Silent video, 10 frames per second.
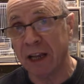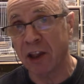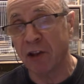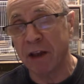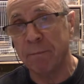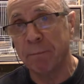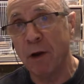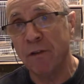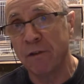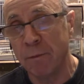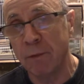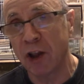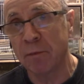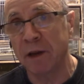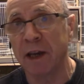So both of them must
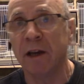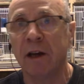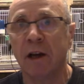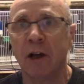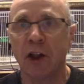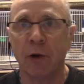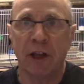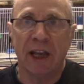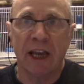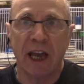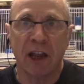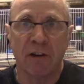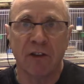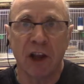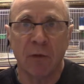be. So in the case of
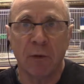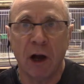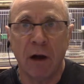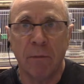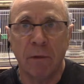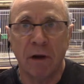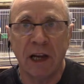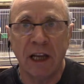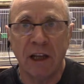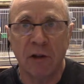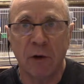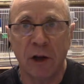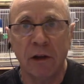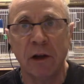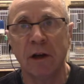this latest one,